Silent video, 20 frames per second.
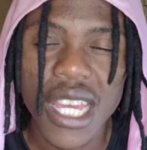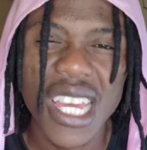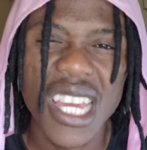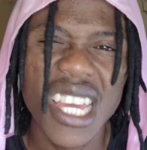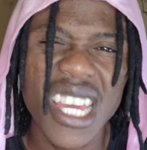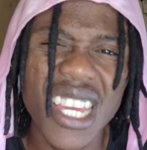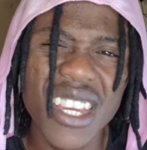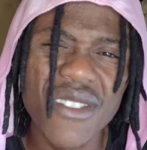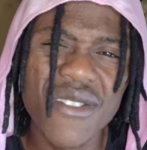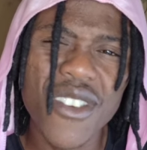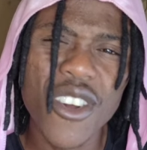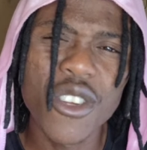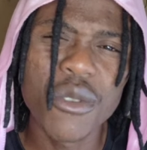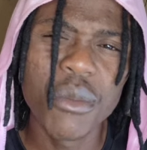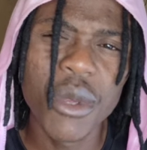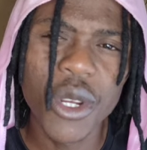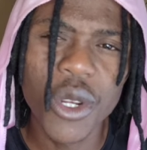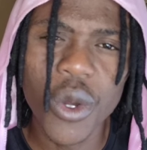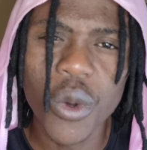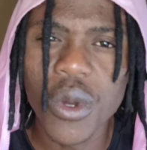If I'd be
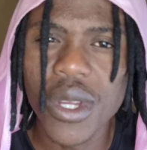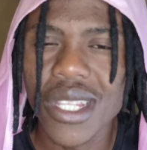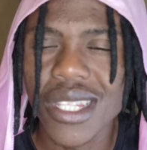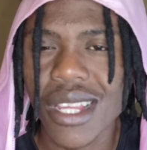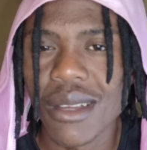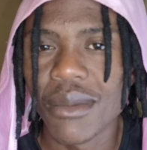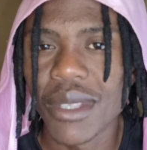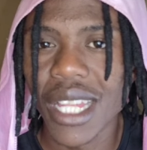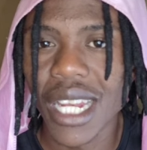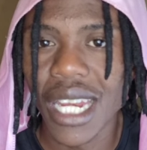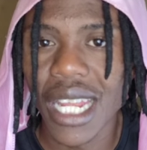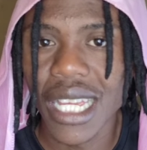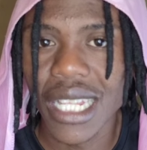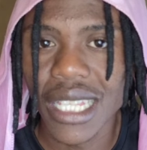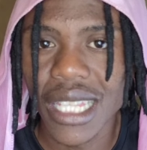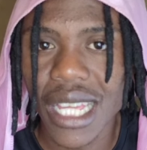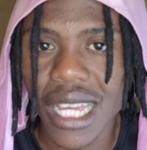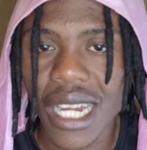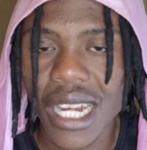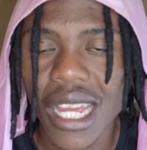doing something like
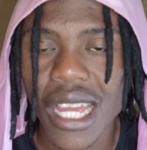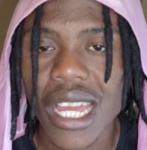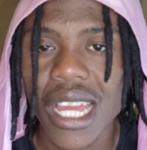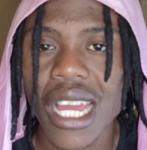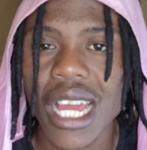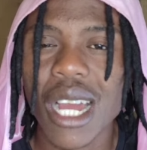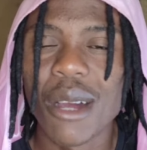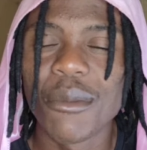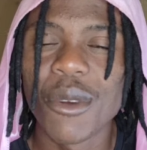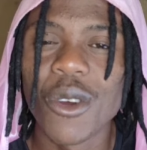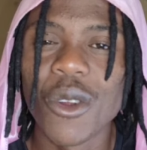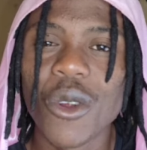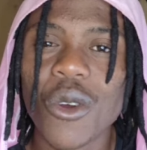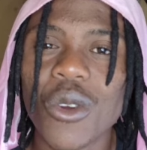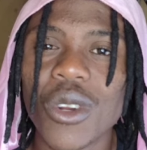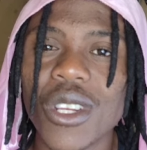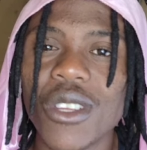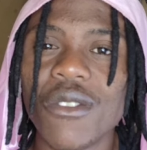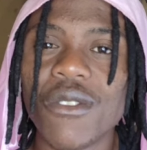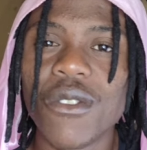that, I'm not
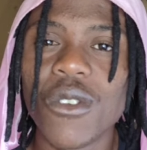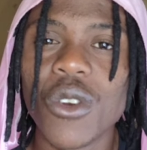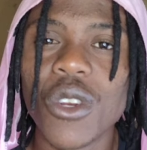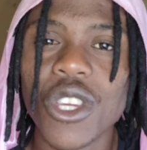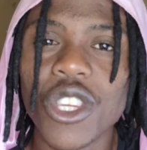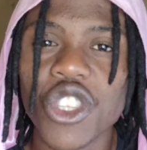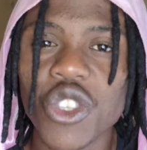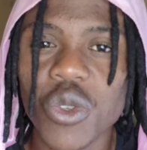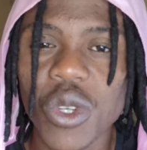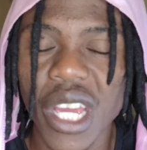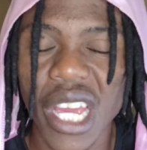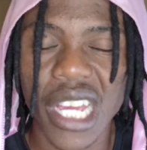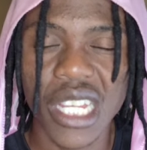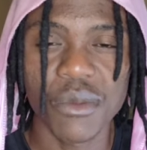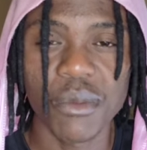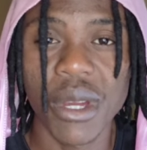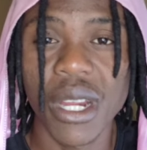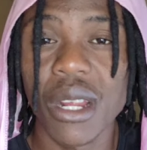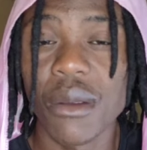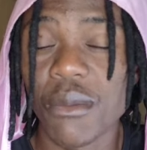only fooling you guys,
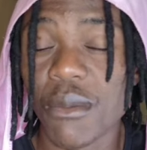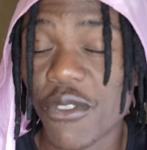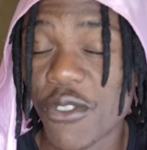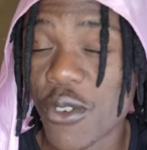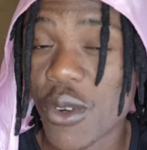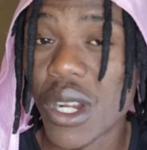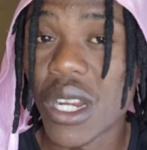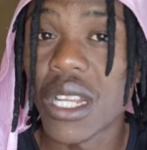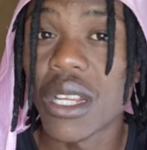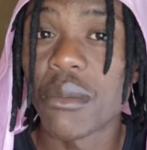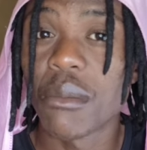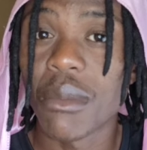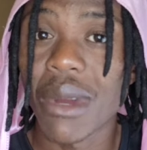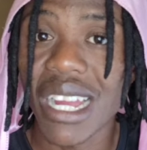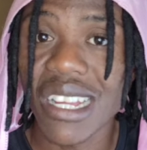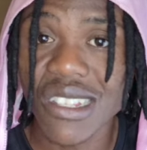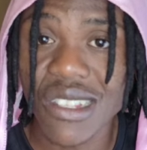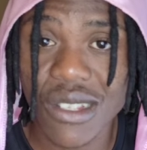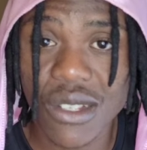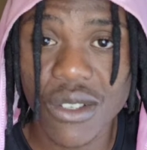but I'm fooling
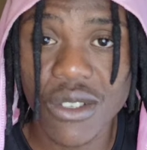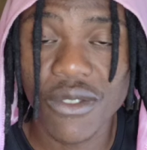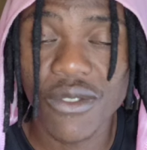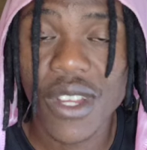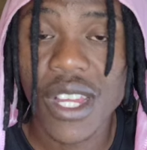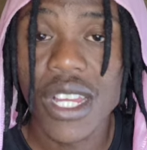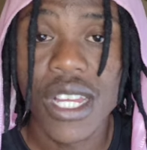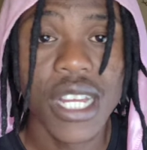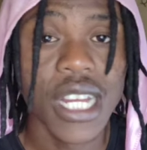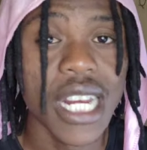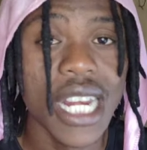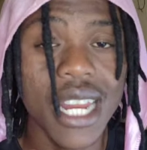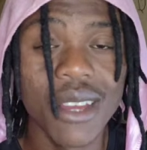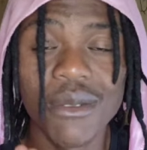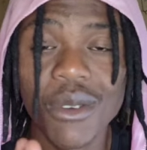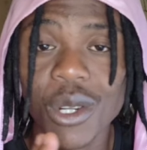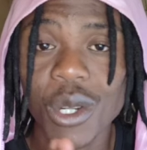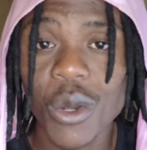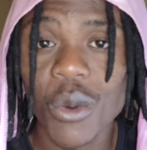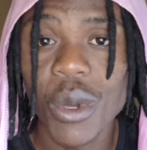myself. Never
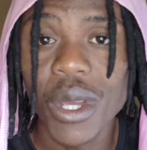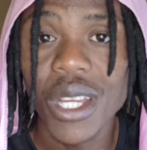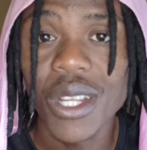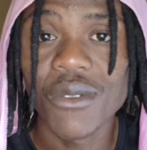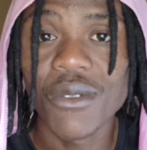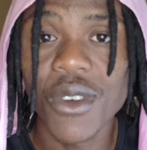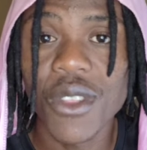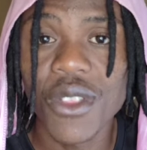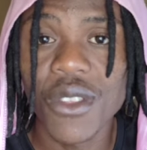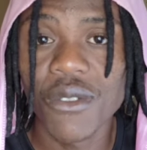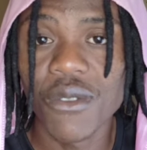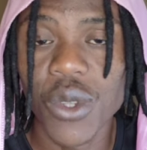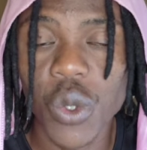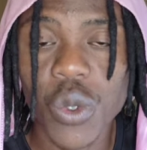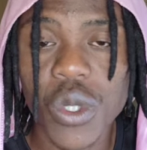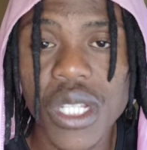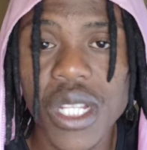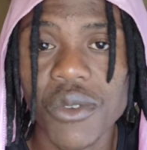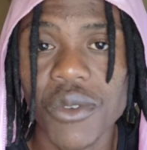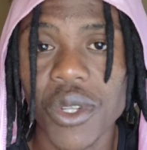doing it for the views,
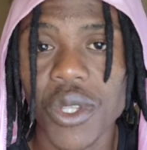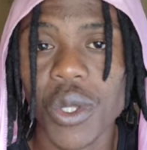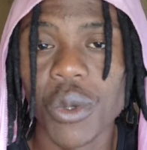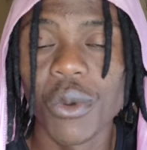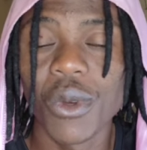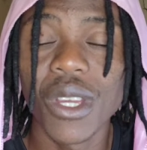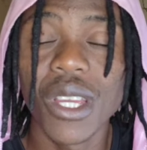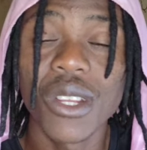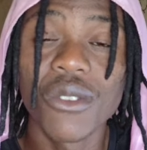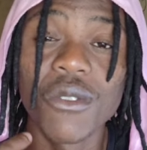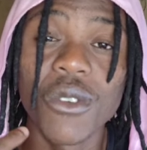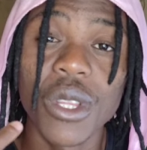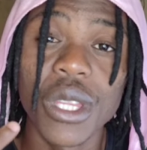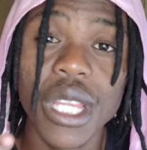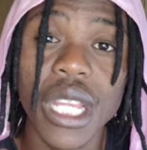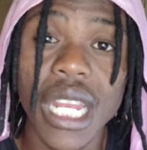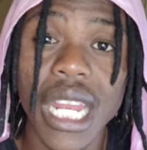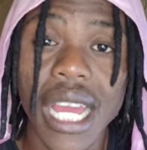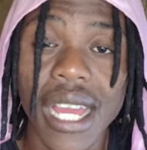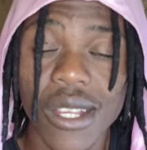never doing it for the
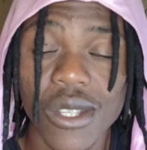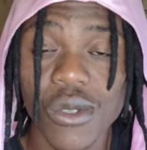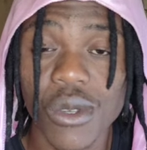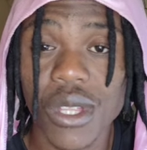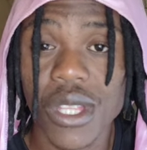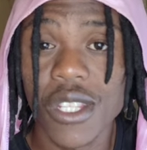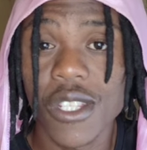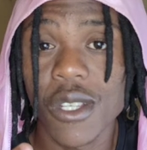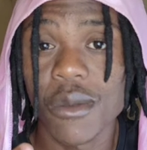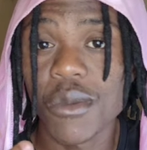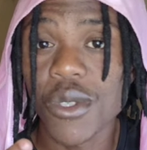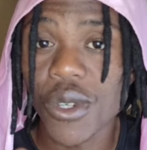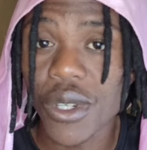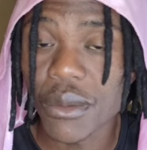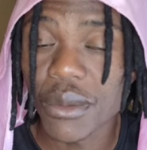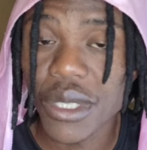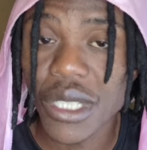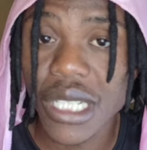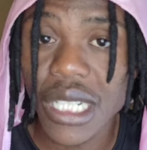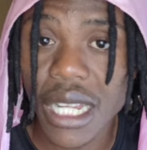likes or the
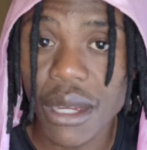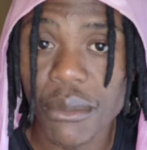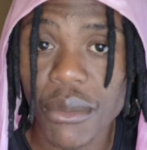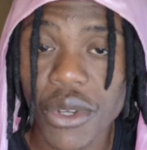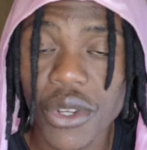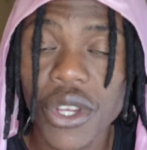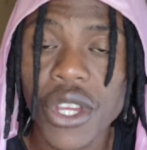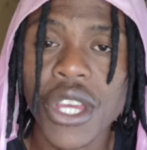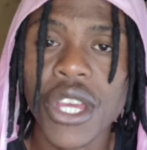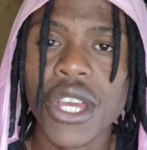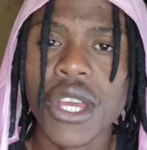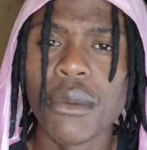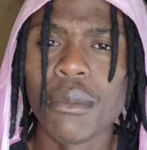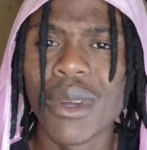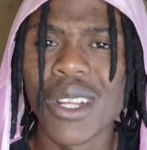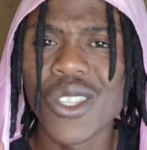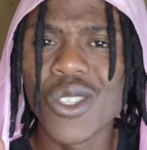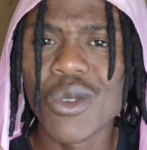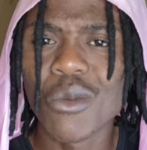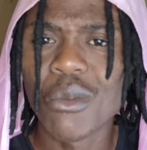subscription number, but
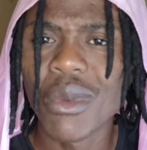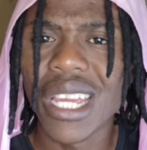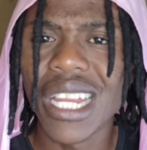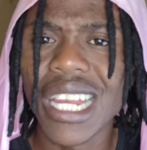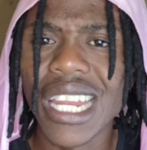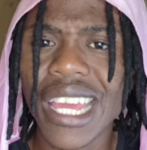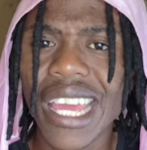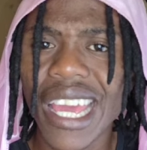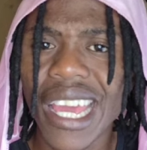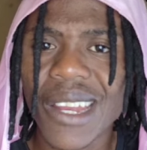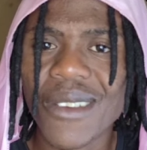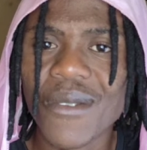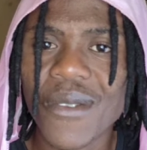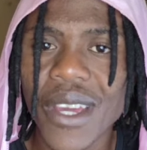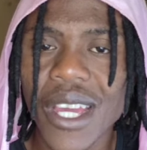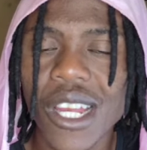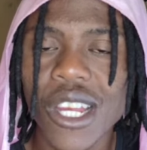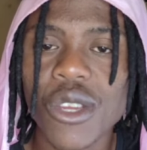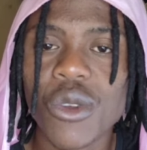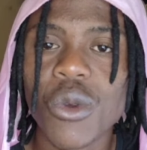to mainly add
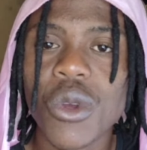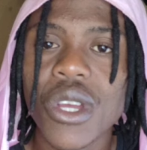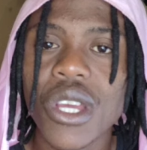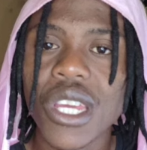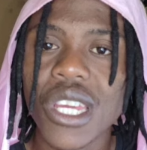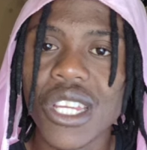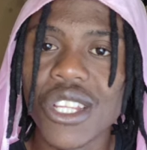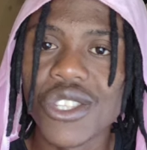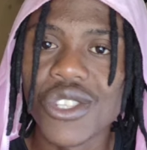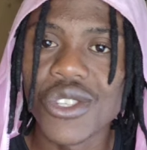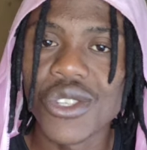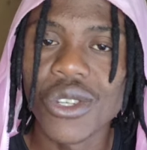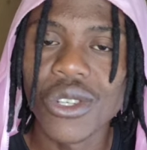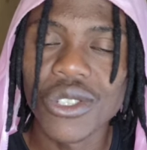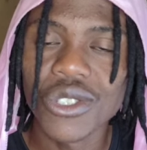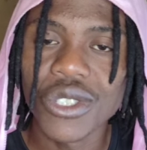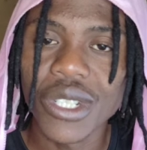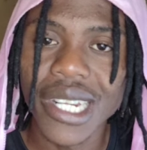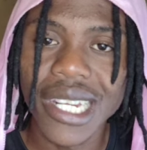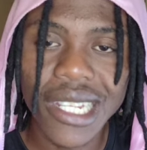value into your
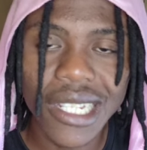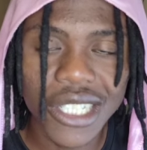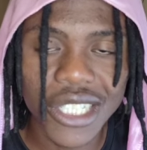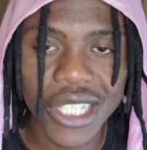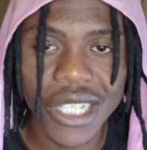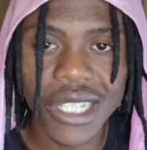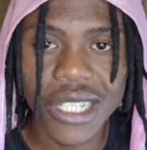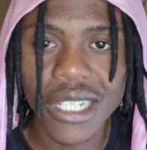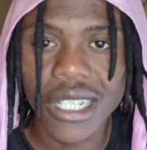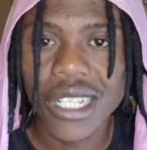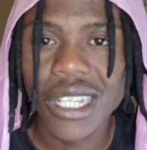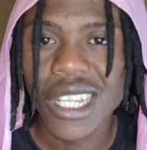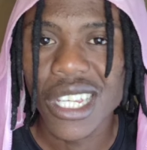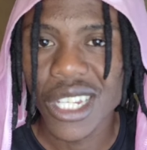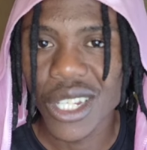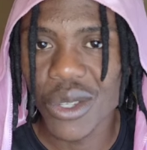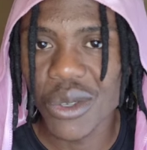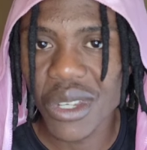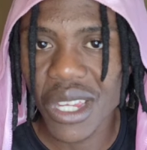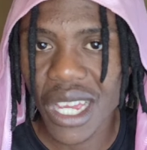trading journey. Do
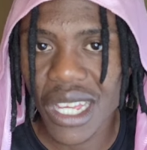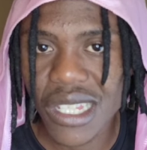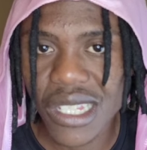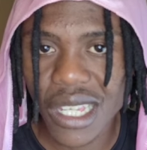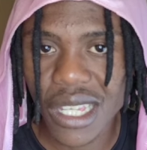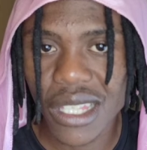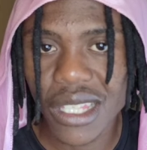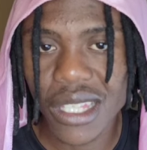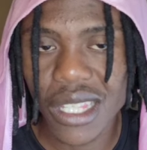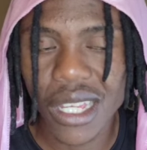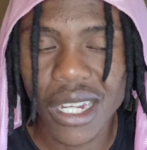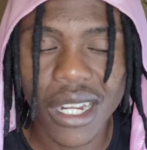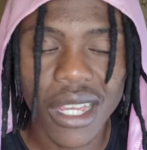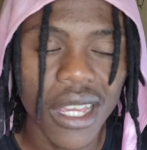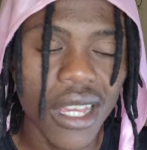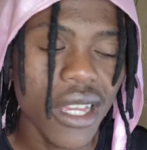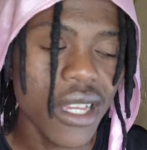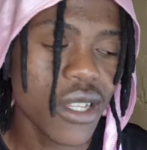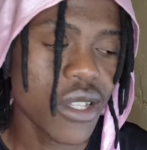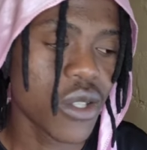you guys get that?
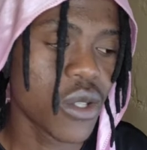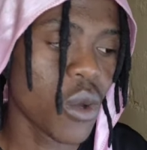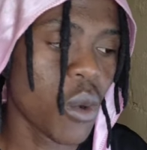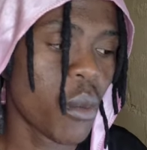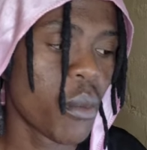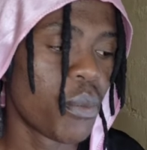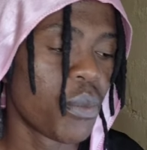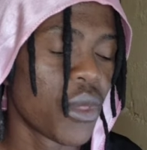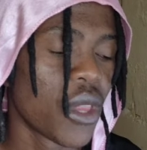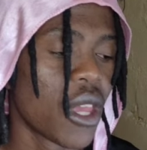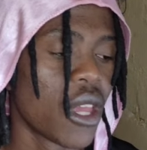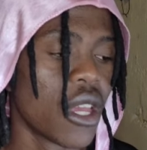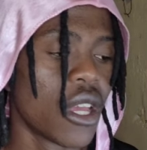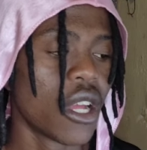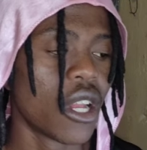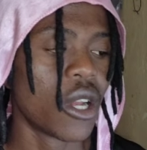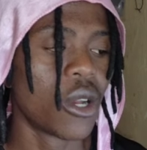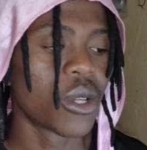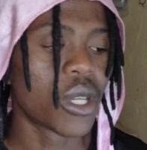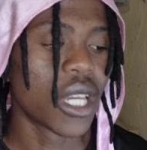So,
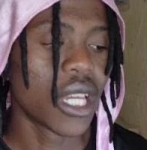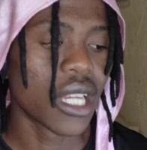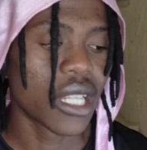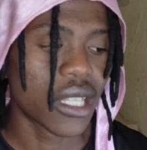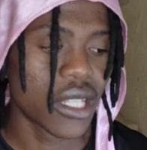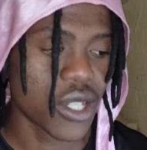looking at this